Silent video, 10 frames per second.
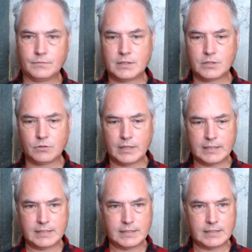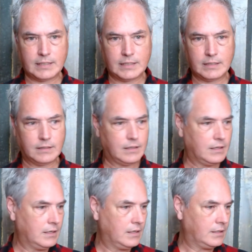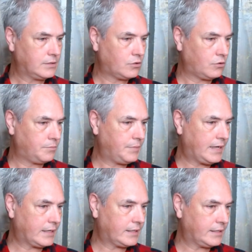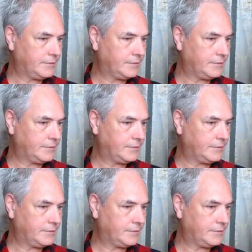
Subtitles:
So let's see. Let's go back.